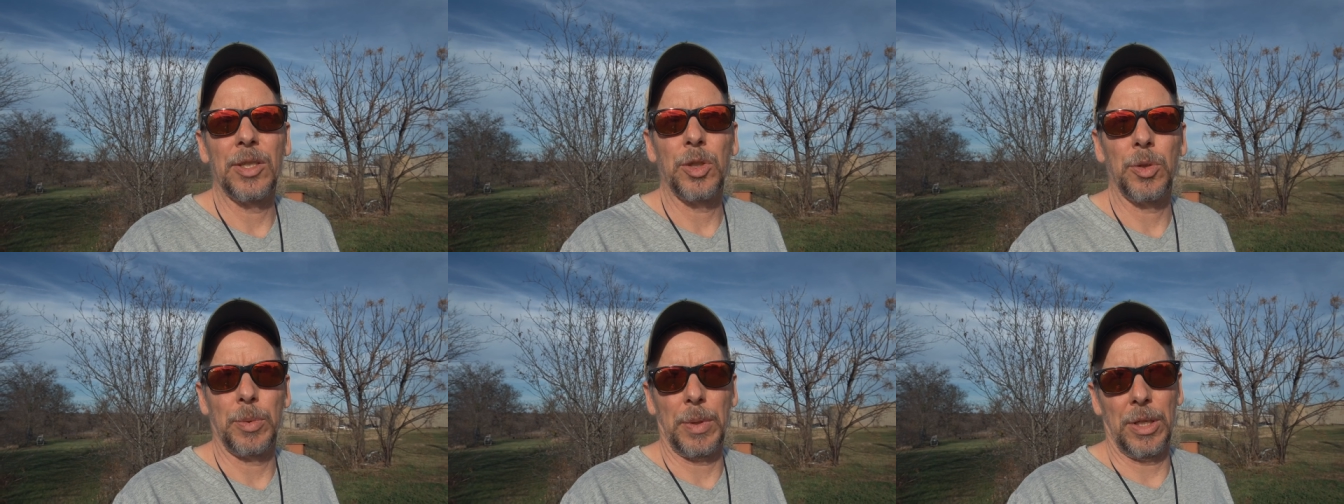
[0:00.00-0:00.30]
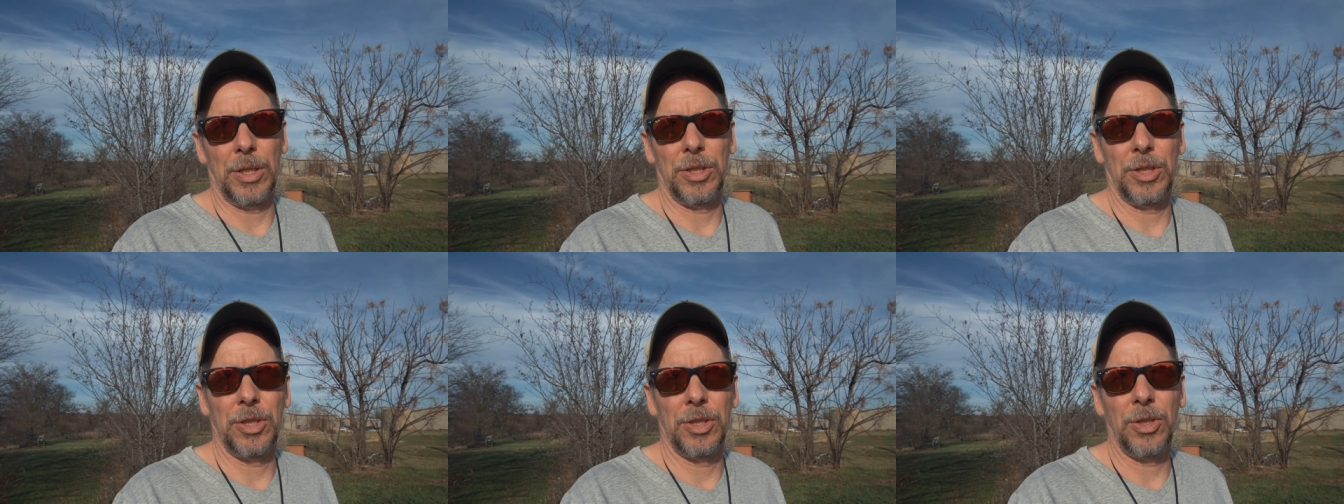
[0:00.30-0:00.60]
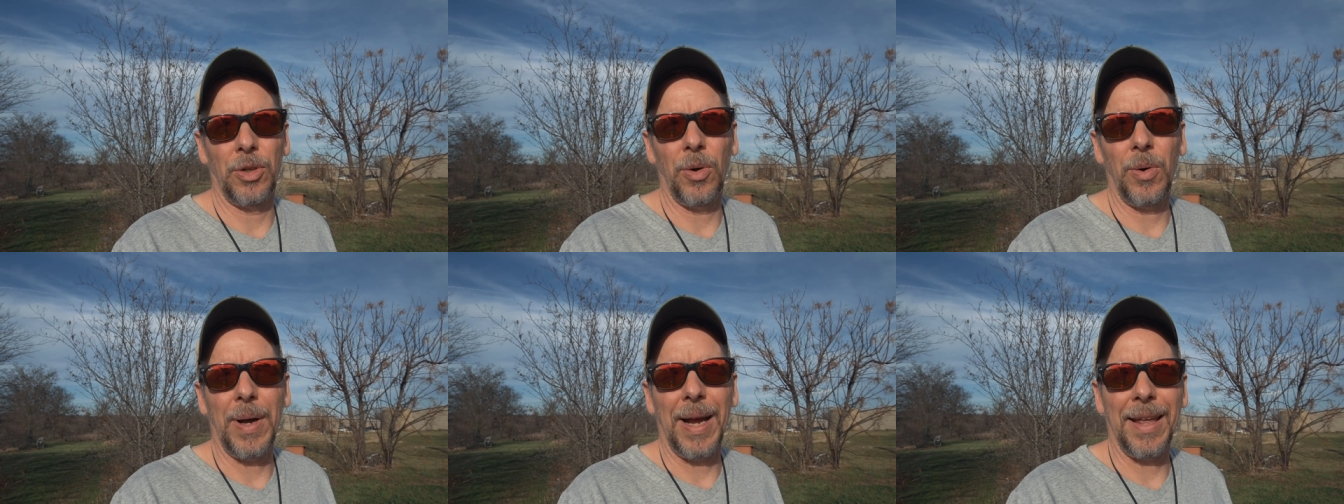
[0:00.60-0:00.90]
switch.
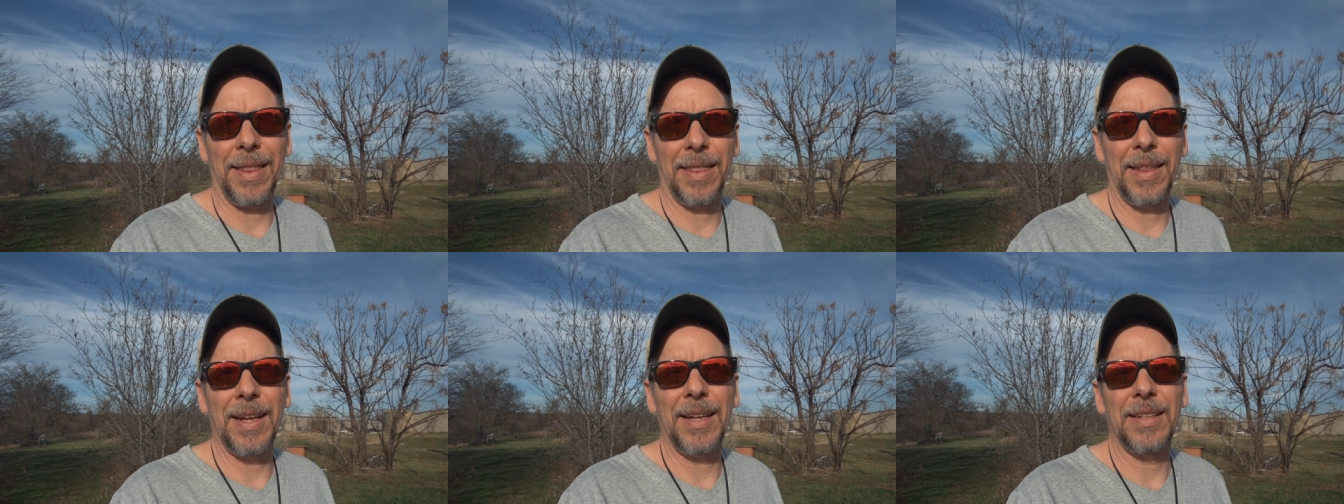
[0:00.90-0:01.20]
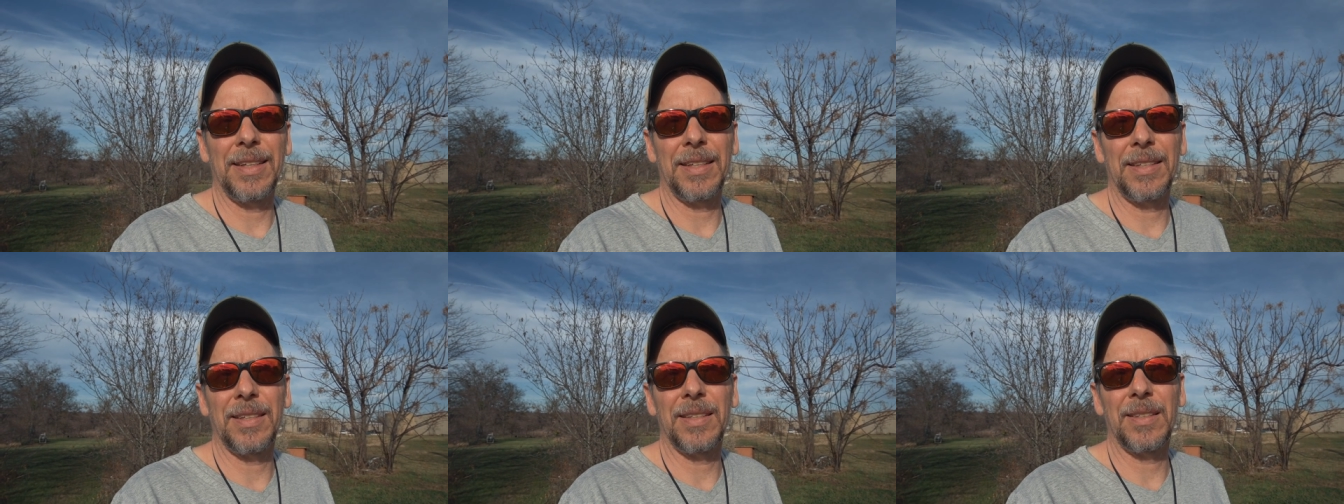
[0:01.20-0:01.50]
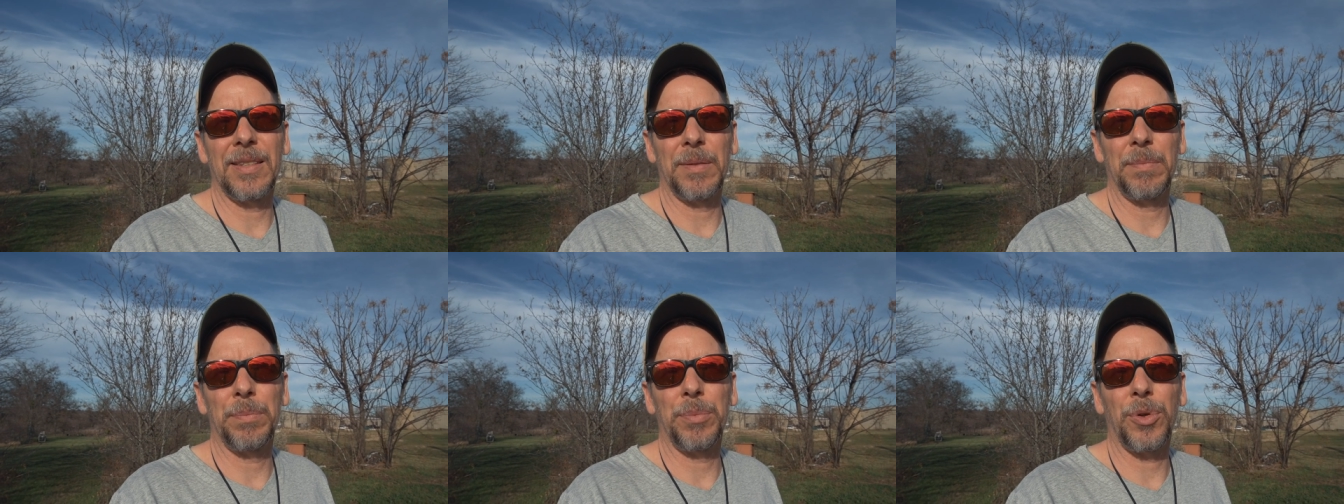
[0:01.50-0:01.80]
So I think this
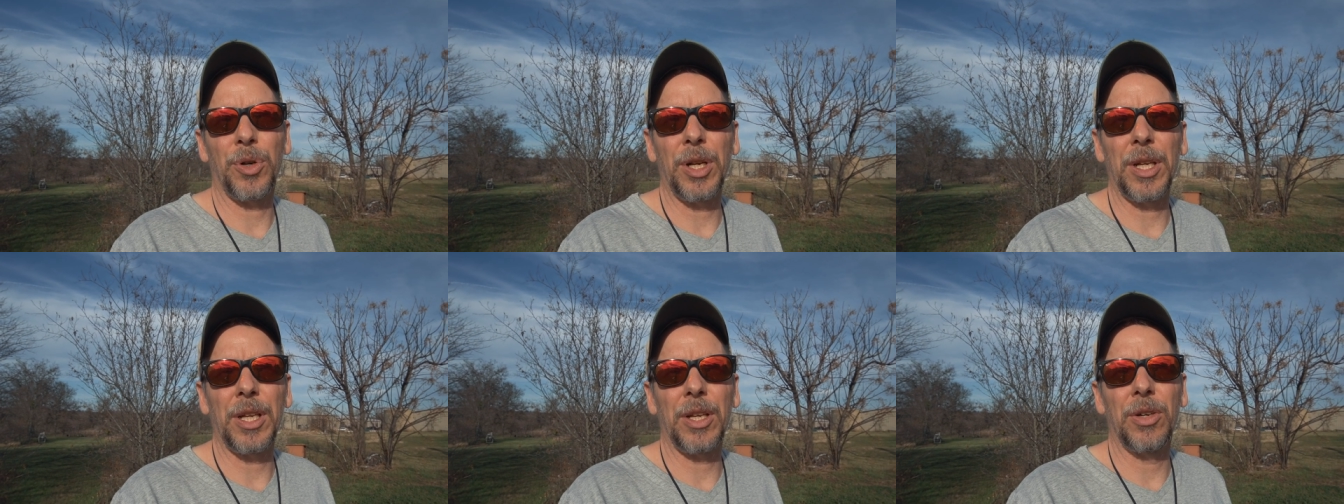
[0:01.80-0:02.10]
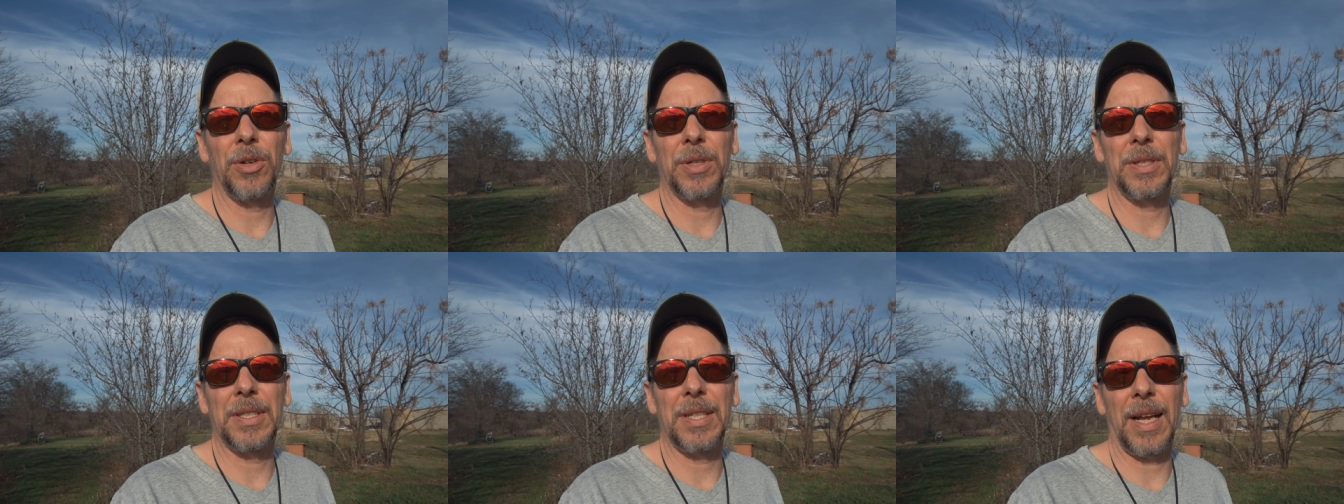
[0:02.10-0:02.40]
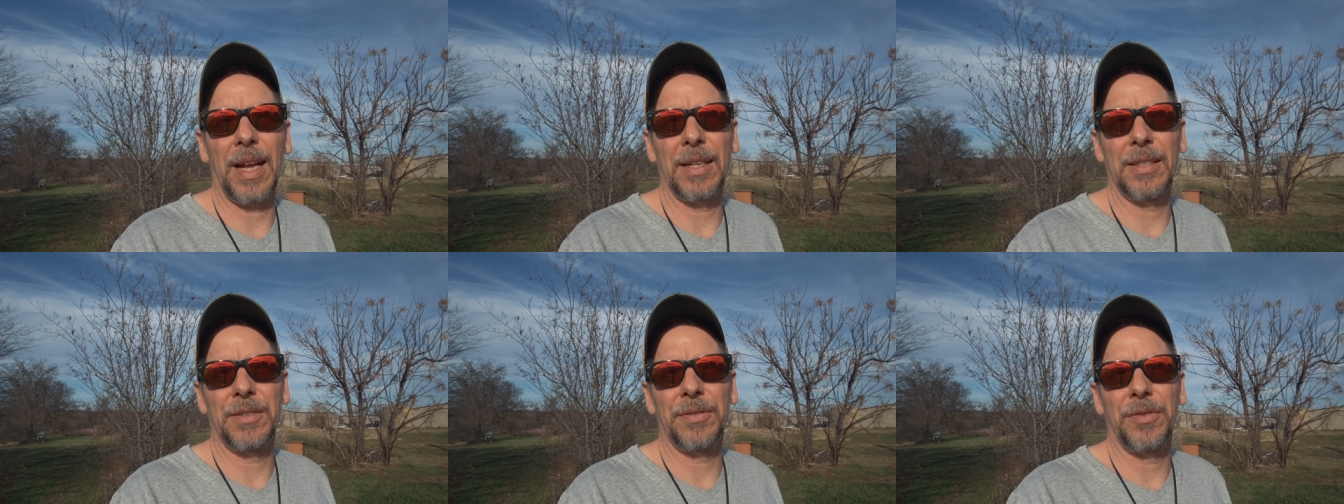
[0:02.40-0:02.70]
is a pretty good
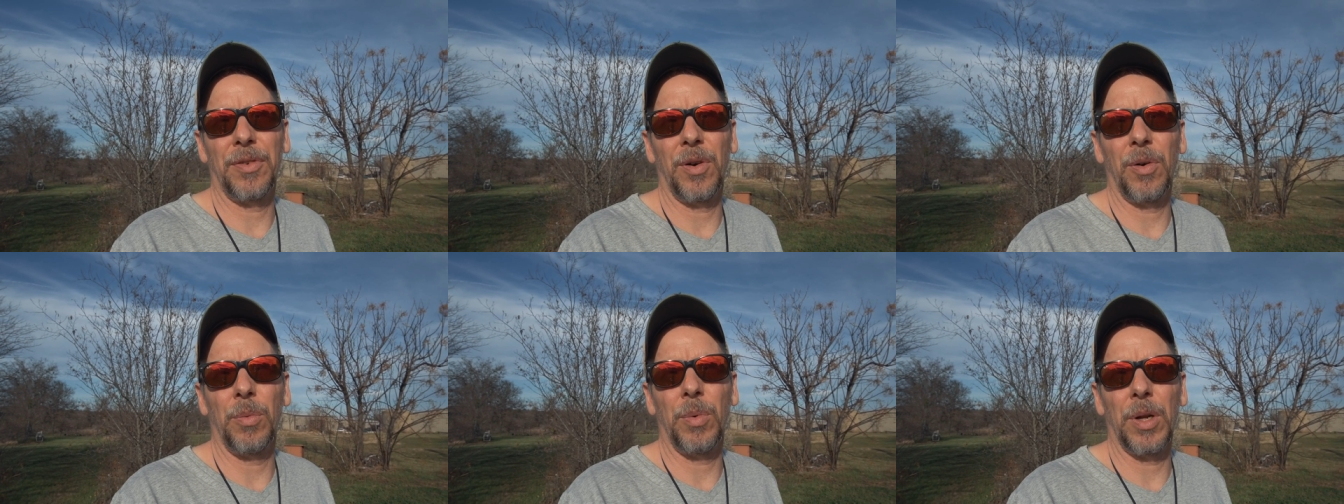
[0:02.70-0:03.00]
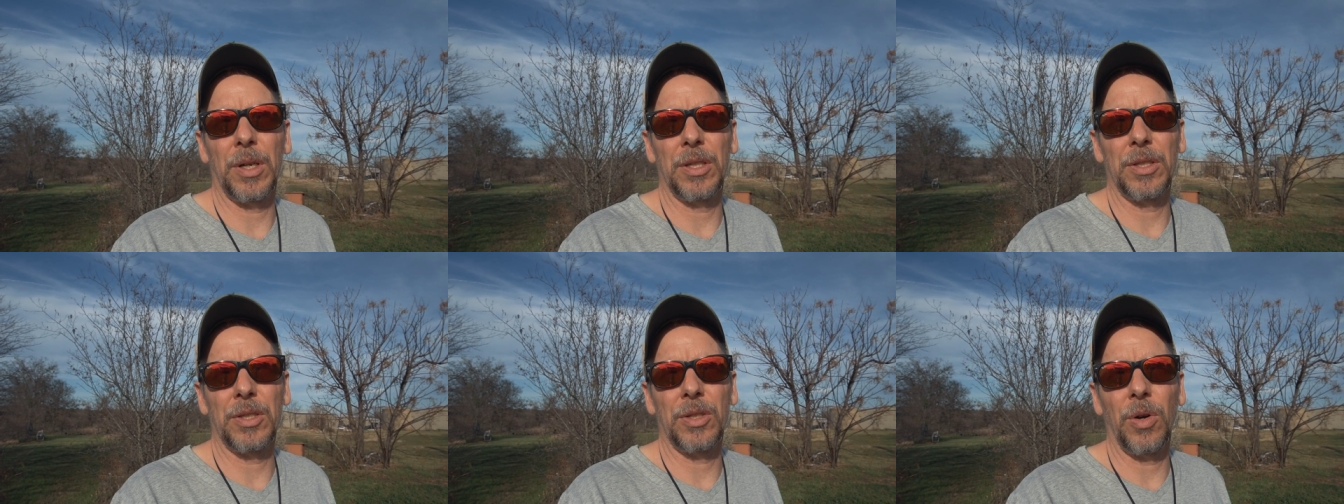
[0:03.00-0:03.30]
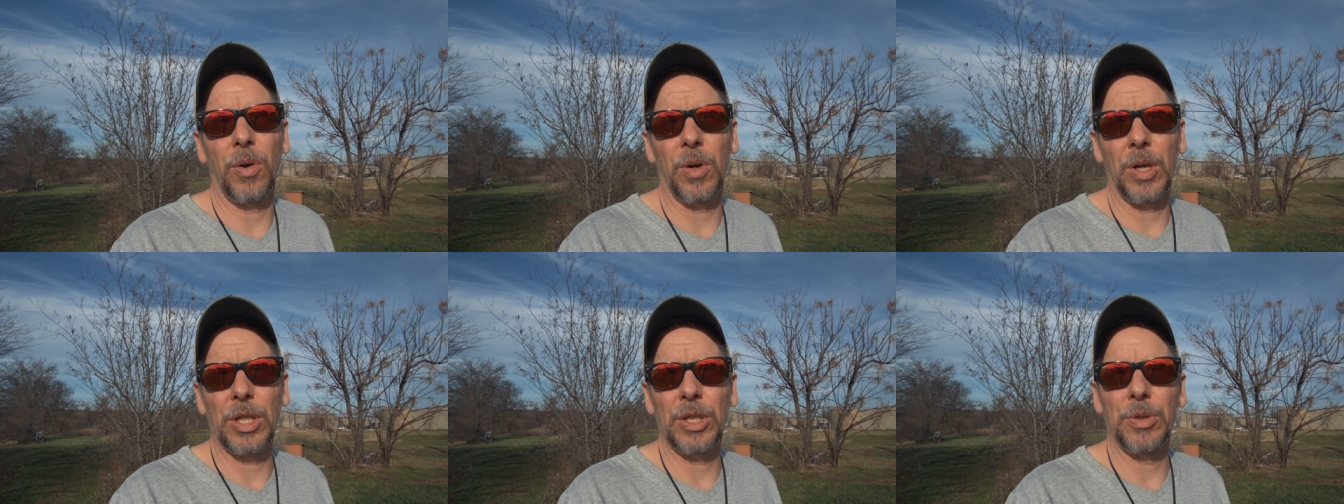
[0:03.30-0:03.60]
test for what is
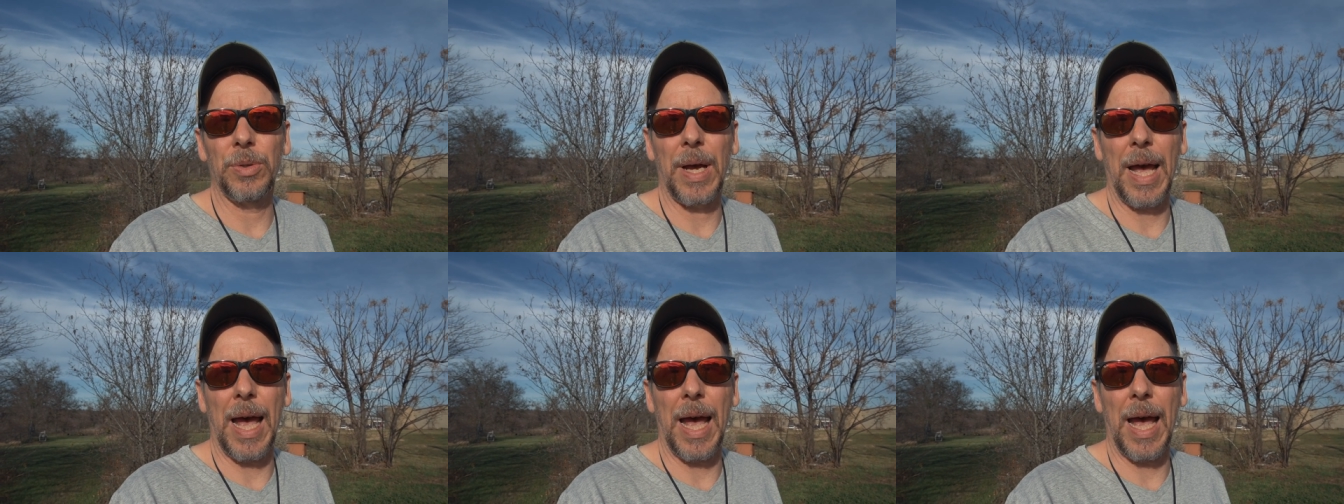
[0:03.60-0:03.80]
going to